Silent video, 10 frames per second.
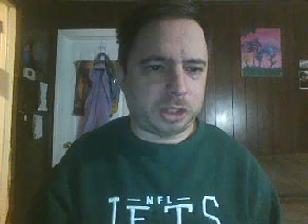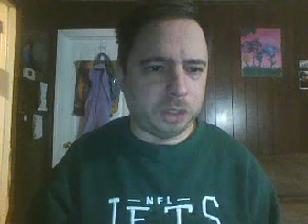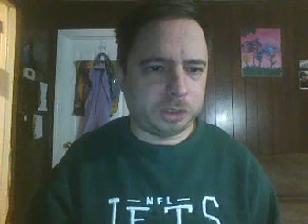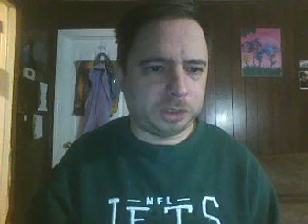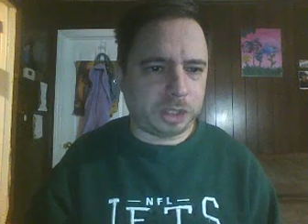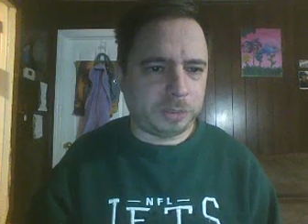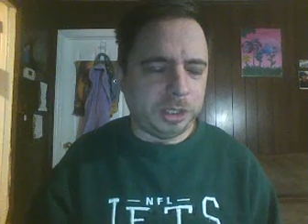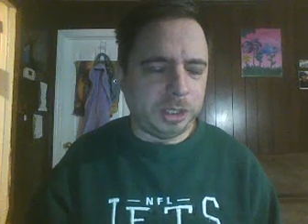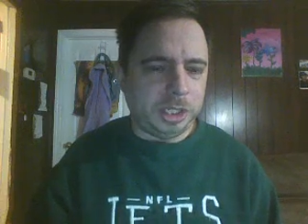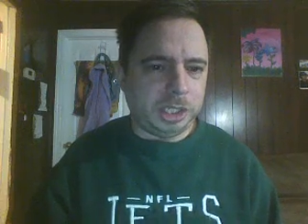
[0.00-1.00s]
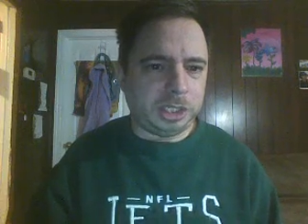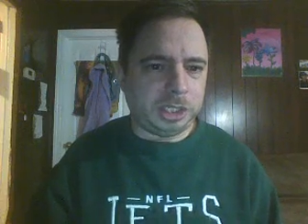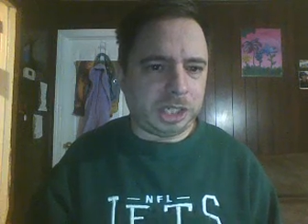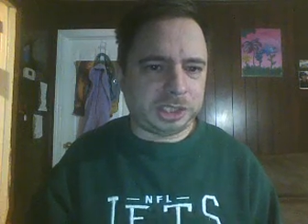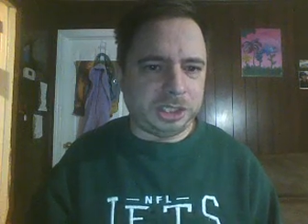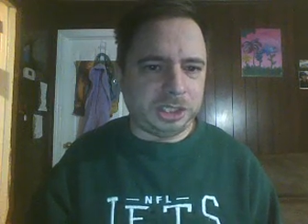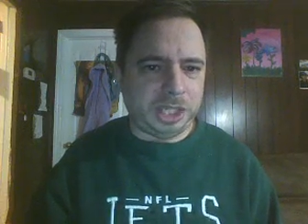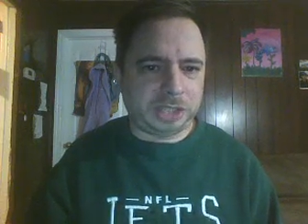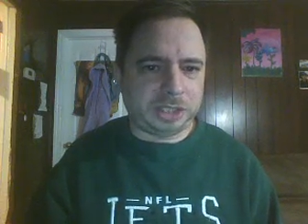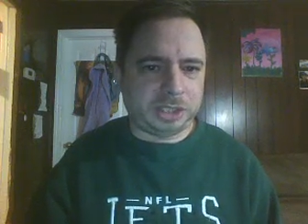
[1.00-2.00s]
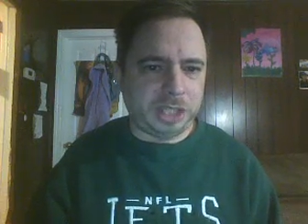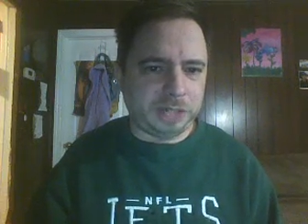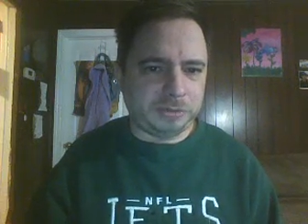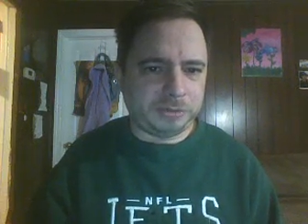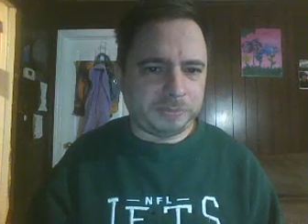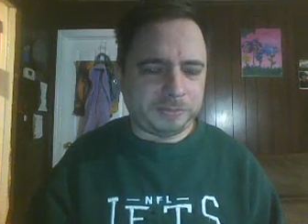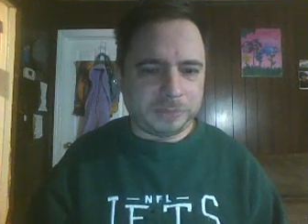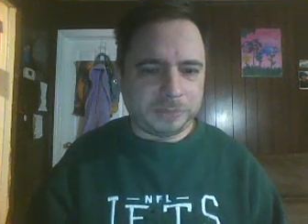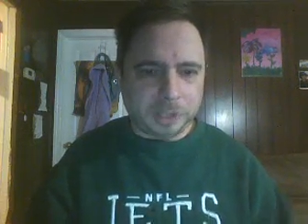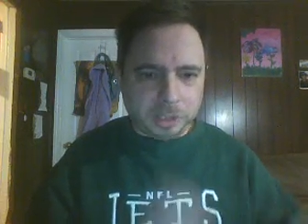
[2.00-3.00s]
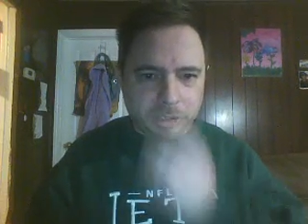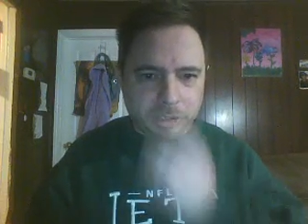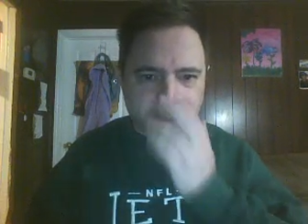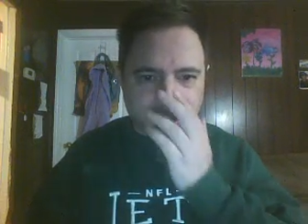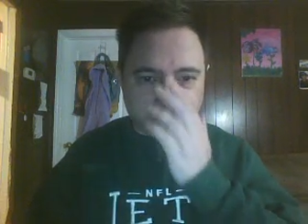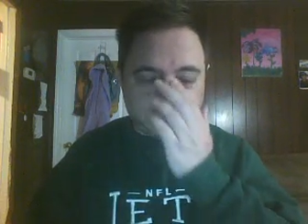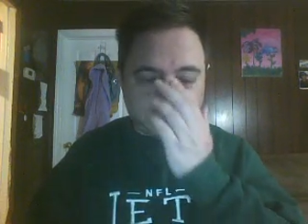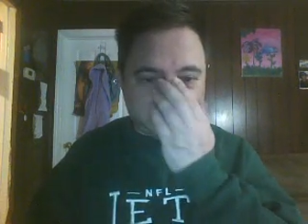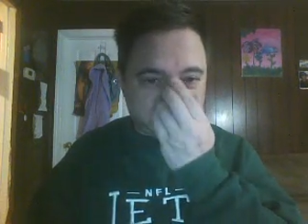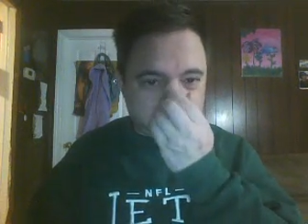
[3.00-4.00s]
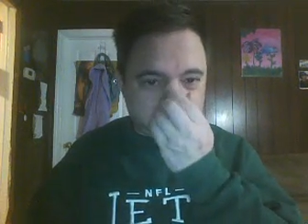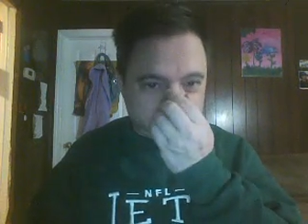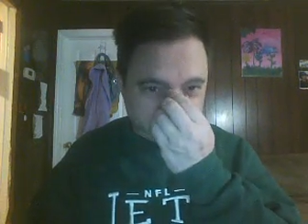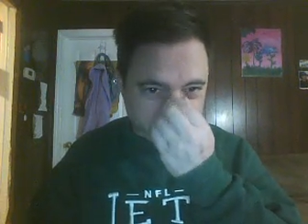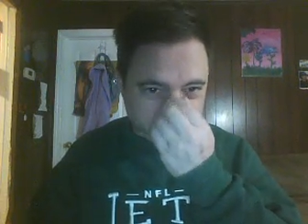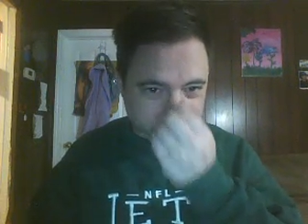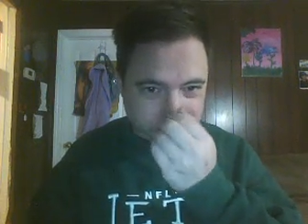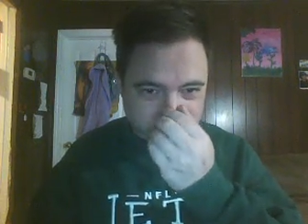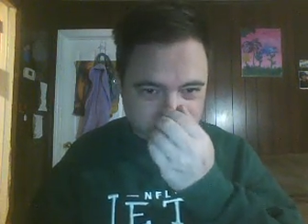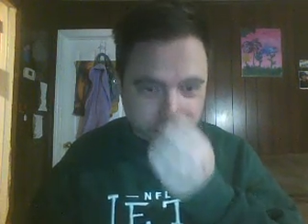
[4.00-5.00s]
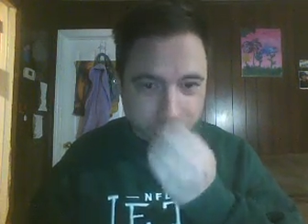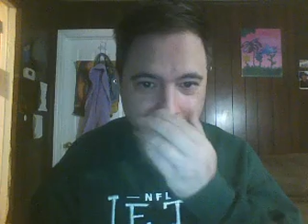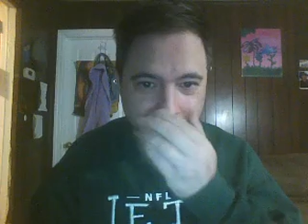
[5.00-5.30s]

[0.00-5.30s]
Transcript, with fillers: curb stomp and then locks in the STF. Uh, Jordynne